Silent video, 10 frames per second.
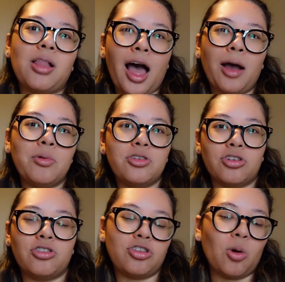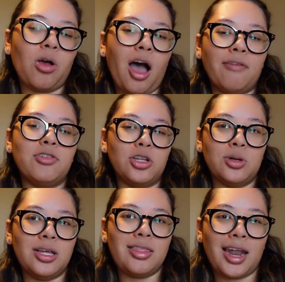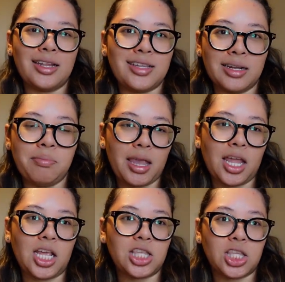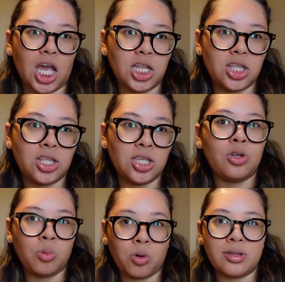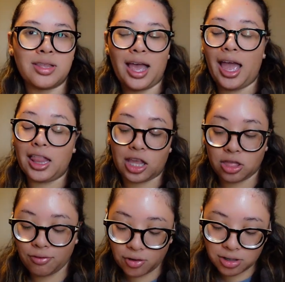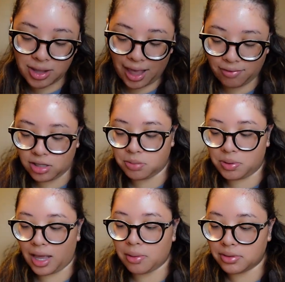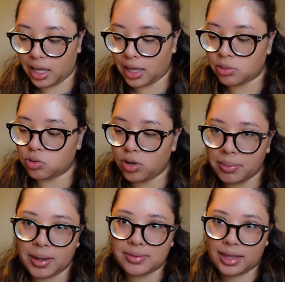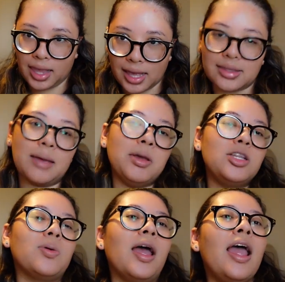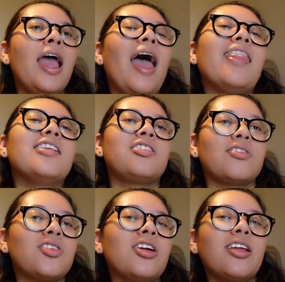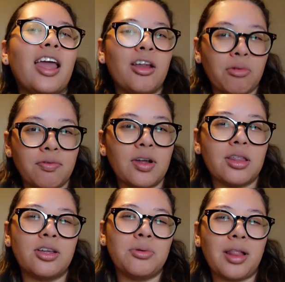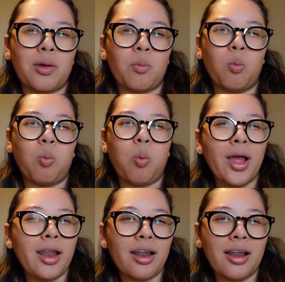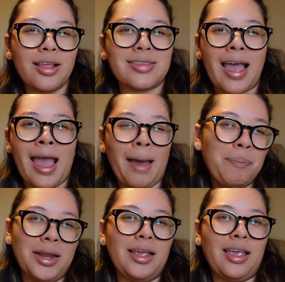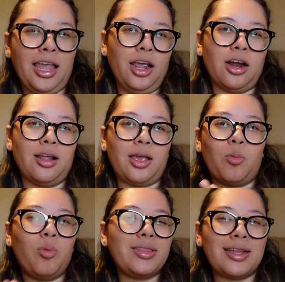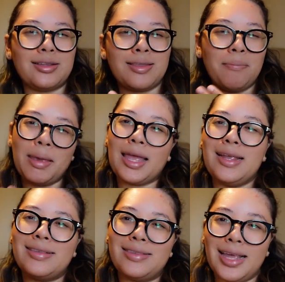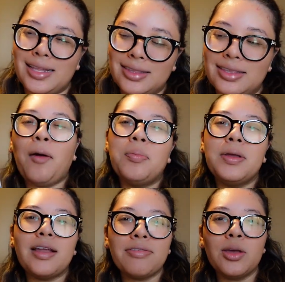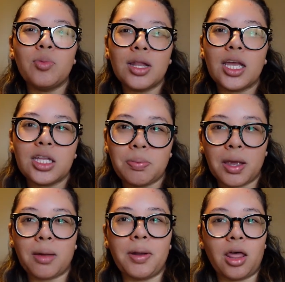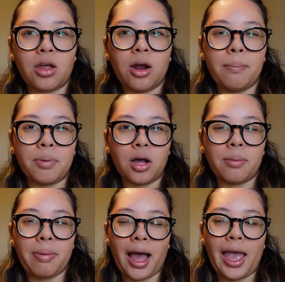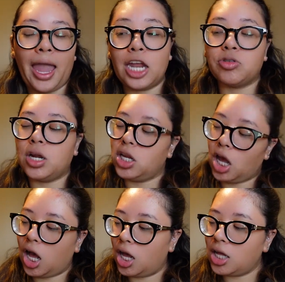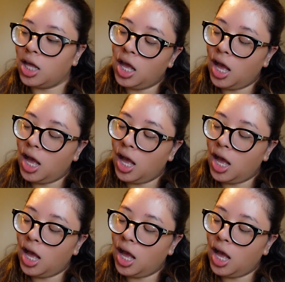plot was just so convoluted that it didn't make any sense towards the end. Like the first half of this book, I was gripped. I was like, yes, I'm into it. And then stuff started getting revealed, and you were like, what is happening here? Like that doesn't make any sense. I would be definitely willing to pick up another book by Adrienne Young.